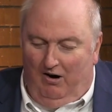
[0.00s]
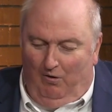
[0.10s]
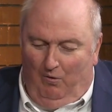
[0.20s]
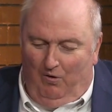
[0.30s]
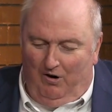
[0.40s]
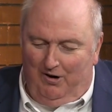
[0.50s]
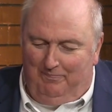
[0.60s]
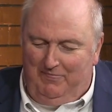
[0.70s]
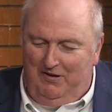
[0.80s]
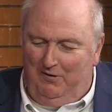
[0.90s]

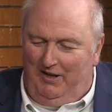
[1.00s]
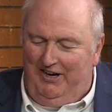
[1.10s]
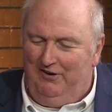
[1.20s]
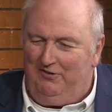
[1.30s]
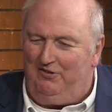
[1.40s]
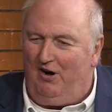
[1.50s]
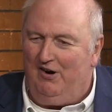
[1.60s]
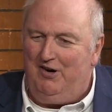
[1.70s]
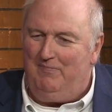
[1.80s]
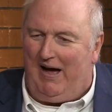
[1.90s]
or you'll hear
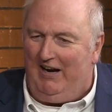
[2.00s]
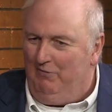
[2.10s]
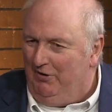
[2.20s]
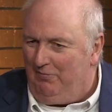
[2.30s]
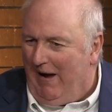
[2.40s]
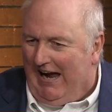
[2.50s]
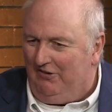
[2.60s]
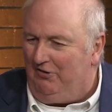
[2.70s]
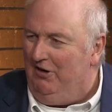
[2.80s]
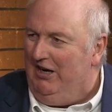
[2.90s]
talk about it was passed